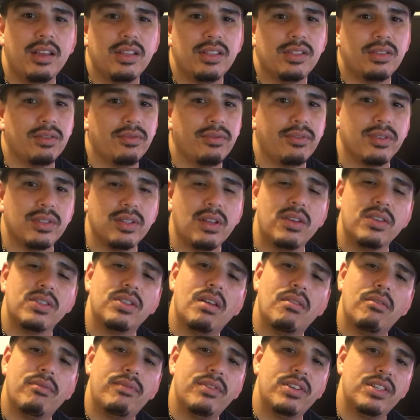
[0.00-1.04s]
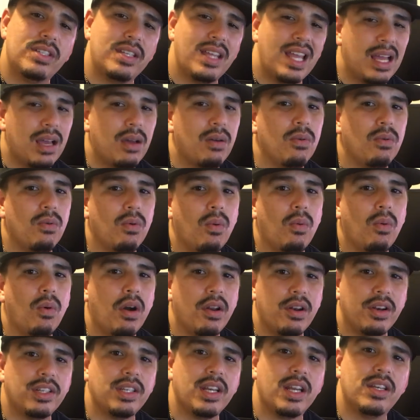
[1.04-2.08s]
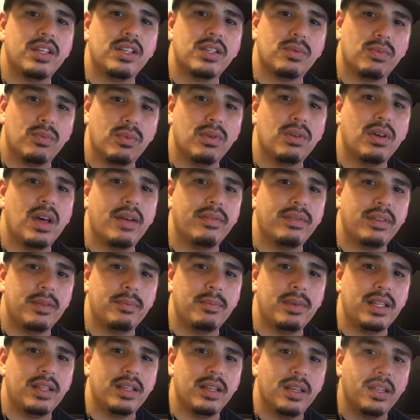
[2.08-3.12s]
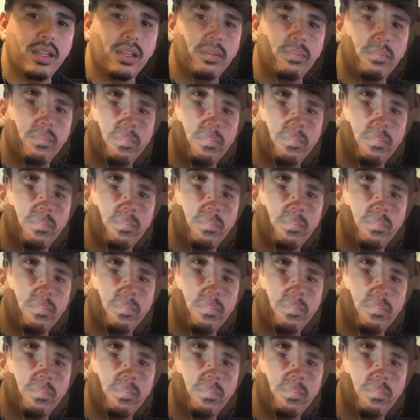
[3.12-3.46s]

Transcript: So for as long as you have a fish tank, water changes will have to be done.